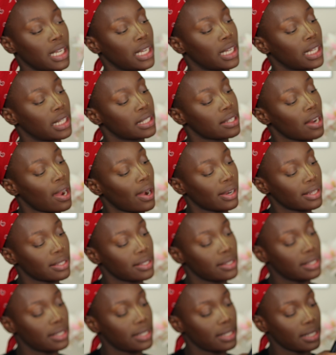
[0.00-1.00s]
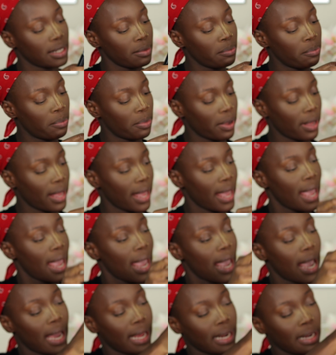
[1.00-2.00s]
in dark to deep,
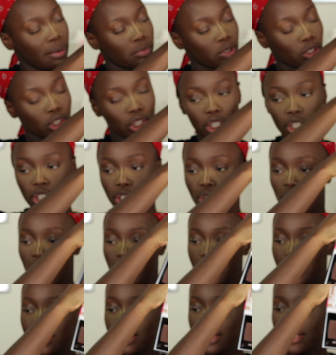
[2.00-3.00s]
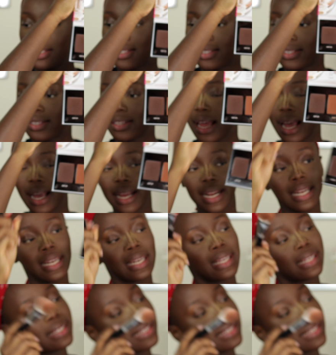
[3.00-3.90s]
and I'm just going to slightly